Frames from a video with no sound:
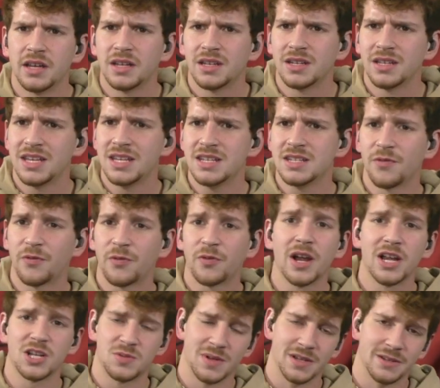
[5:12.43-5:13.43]
He's a
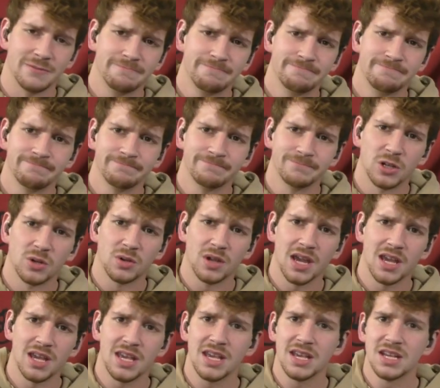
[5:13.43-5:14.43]
freshman.
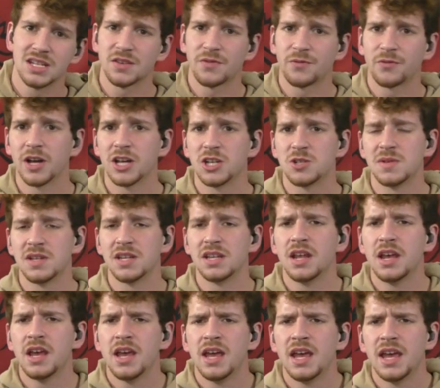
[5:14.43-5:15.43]
Okay, he is a
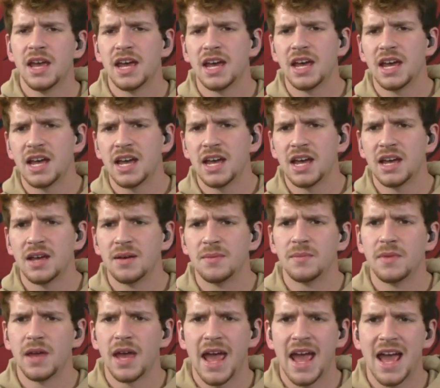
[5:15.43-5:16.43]
freshman.
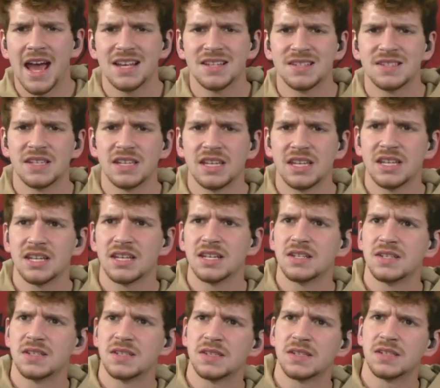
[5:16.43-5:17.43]
As
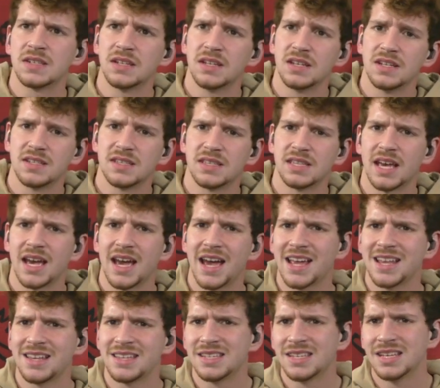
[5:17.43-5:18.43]
is
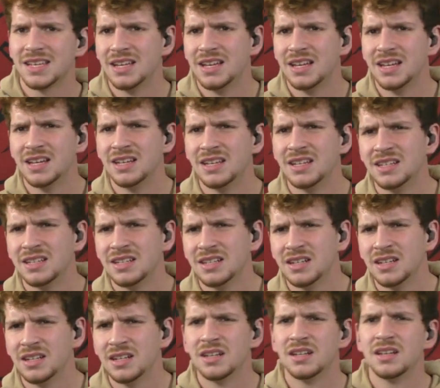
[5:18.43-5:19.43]
that?
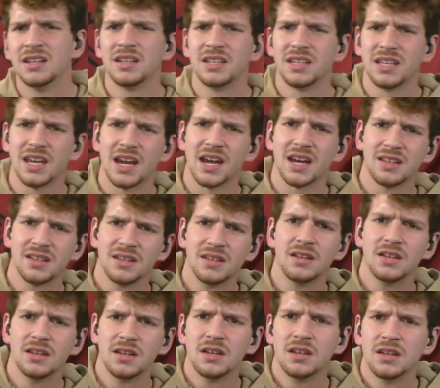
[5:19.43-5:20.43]
Yeah.
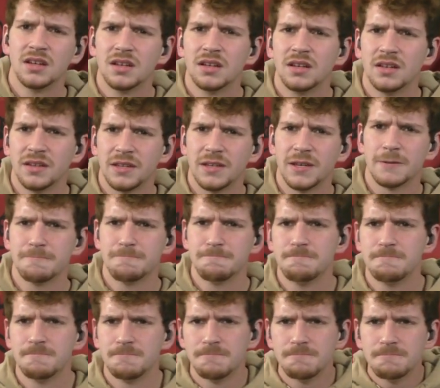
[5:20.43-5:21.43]
Yep.
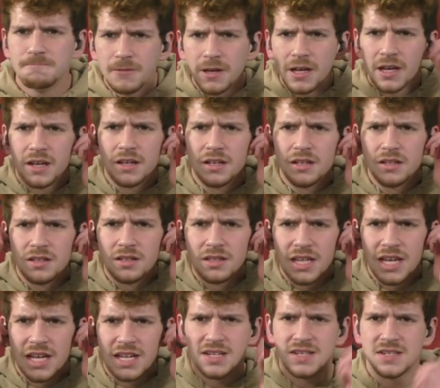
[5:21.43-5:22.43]

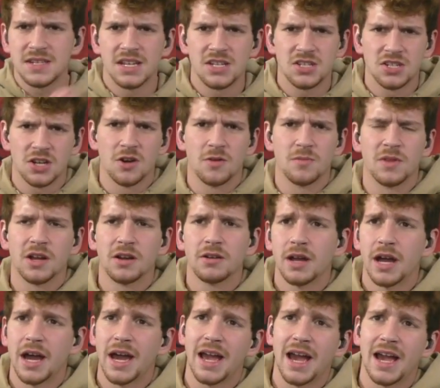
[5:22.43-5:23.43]
That is Edgecombe there.
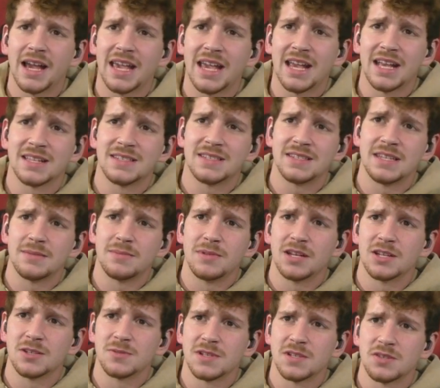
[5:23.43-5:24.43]
I can't see
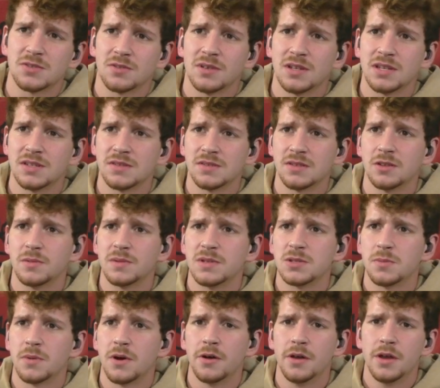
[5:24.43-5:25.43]
because my screen is a little bit
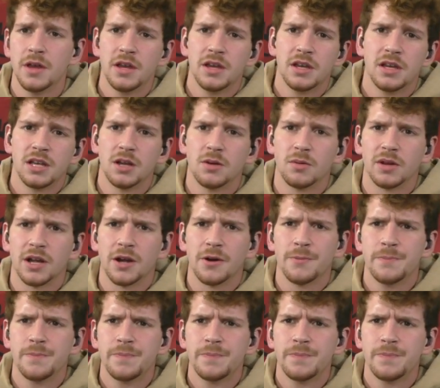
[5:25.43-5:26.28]
small. Here we go.